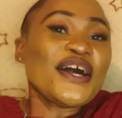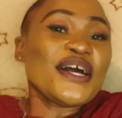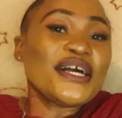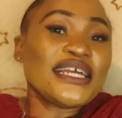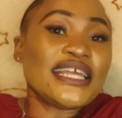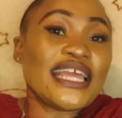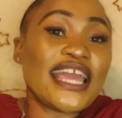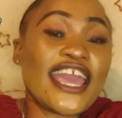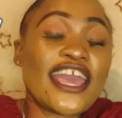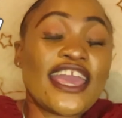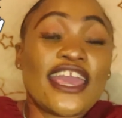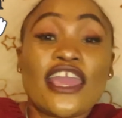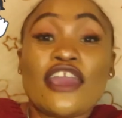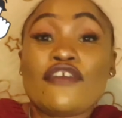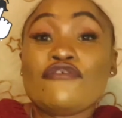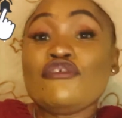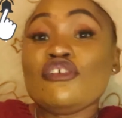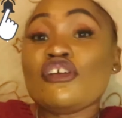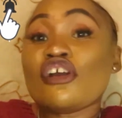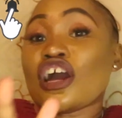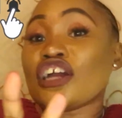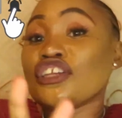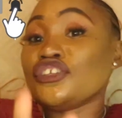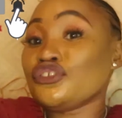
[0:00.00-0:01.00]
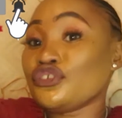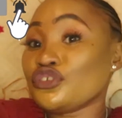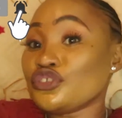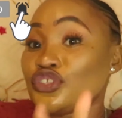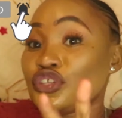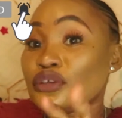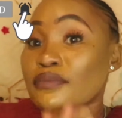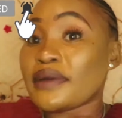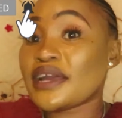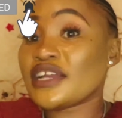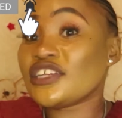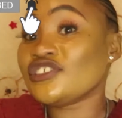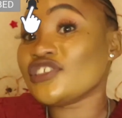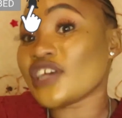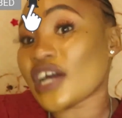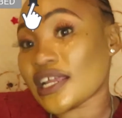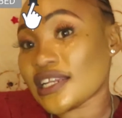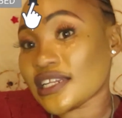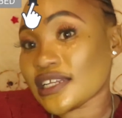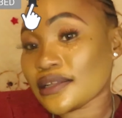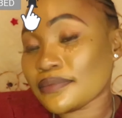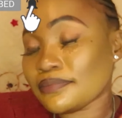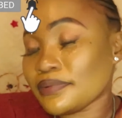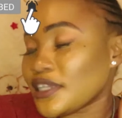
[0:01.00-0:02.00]
if you are new to my
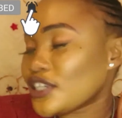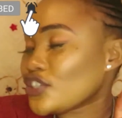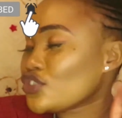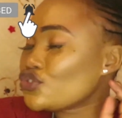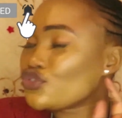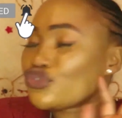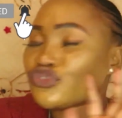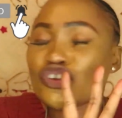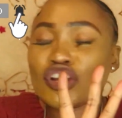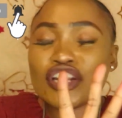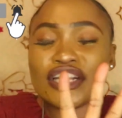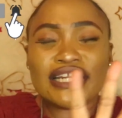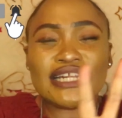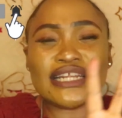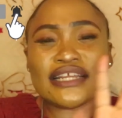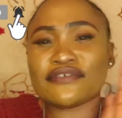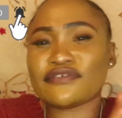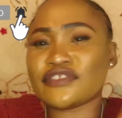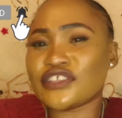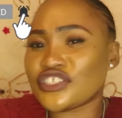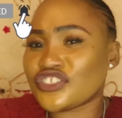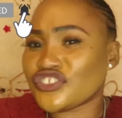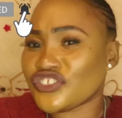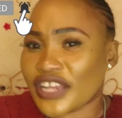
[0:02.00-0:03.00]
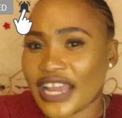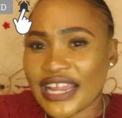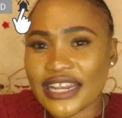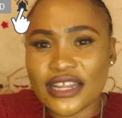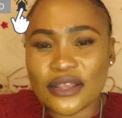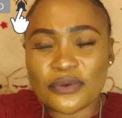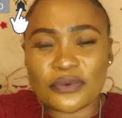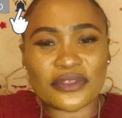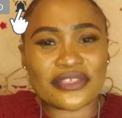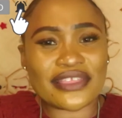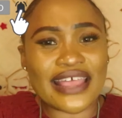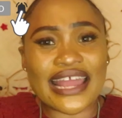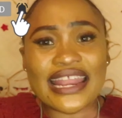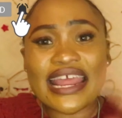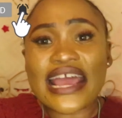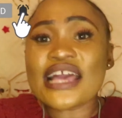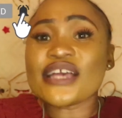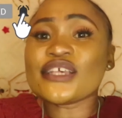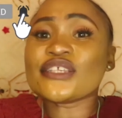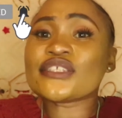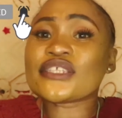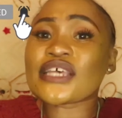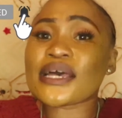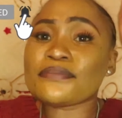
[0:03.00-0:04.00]
channel, please do not leave this channel without
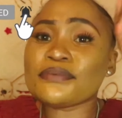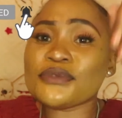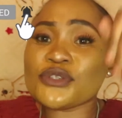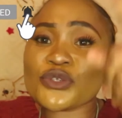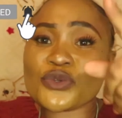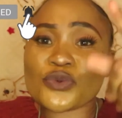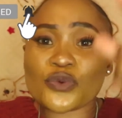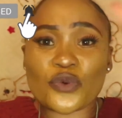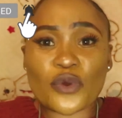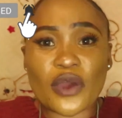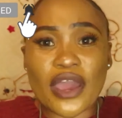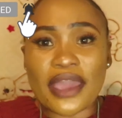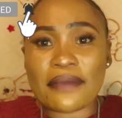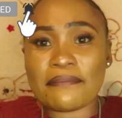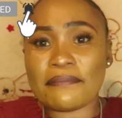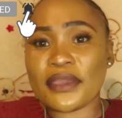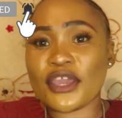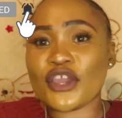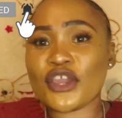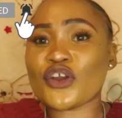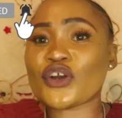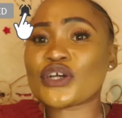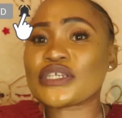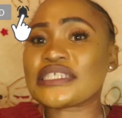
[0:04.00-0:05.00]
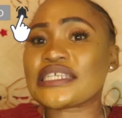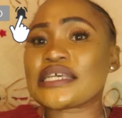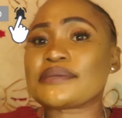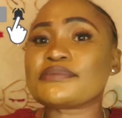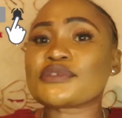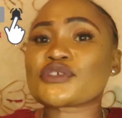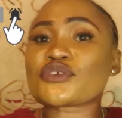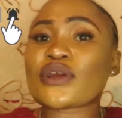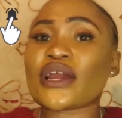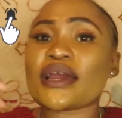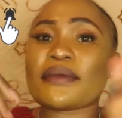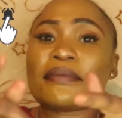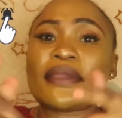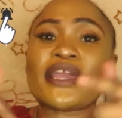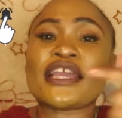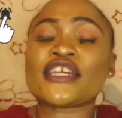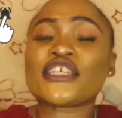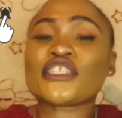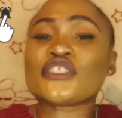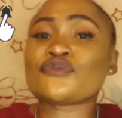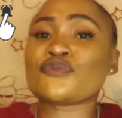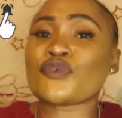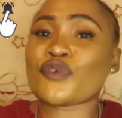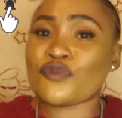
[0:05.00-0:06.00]
subscribing, because subscribing
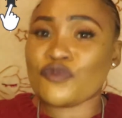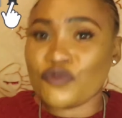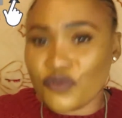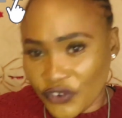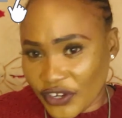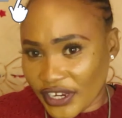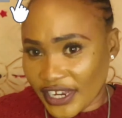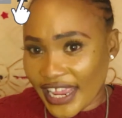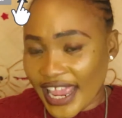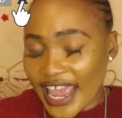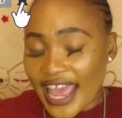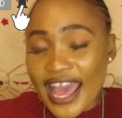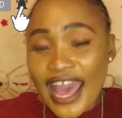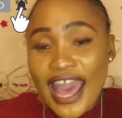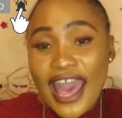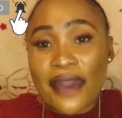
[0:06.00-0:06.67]
is for free.